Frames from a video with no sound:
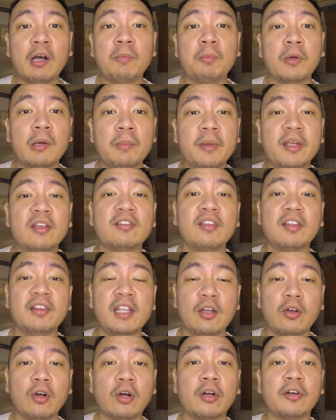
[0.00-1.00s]
upcoming
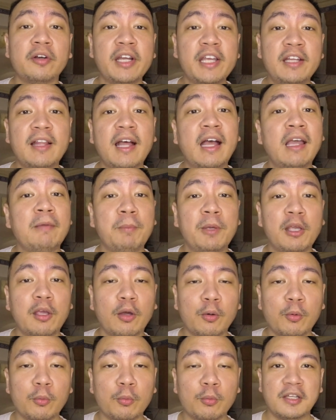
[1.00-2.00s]
Citicore REIT
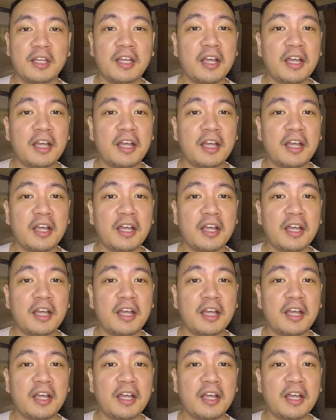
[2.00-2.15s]
IPO.